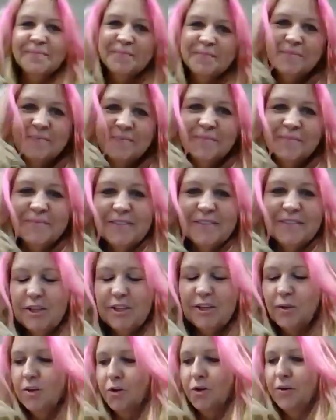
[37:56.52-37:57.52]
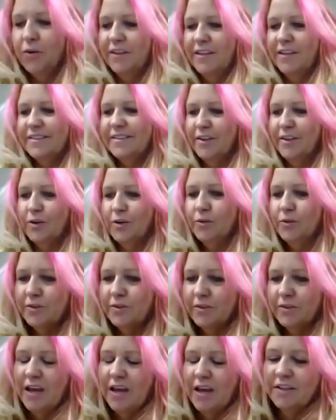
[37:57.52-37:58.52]
Still learning these little
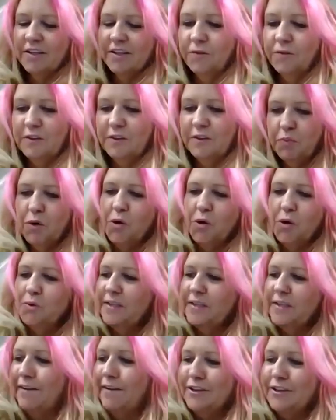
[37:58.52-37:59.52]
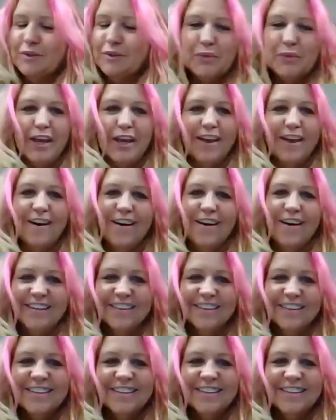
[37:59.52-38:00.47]
Surface Pros they have us working on.